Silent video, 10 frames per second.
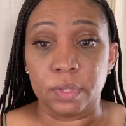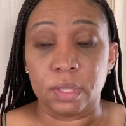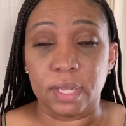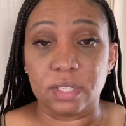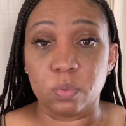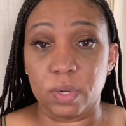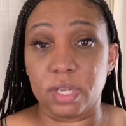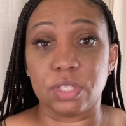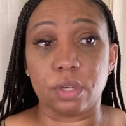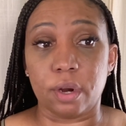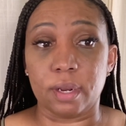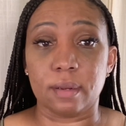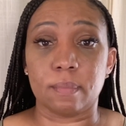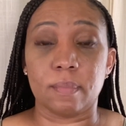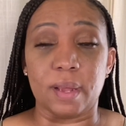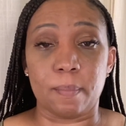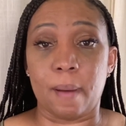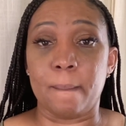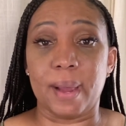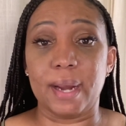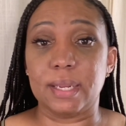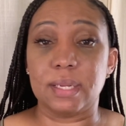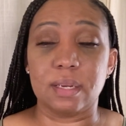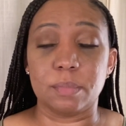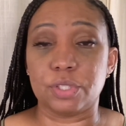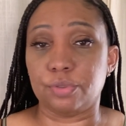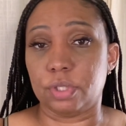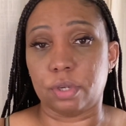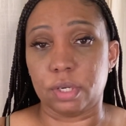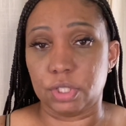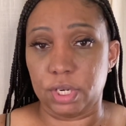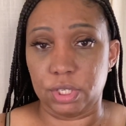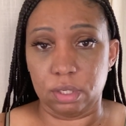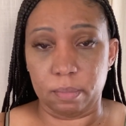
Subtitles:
that's when it started, like, my body chemistry started changing,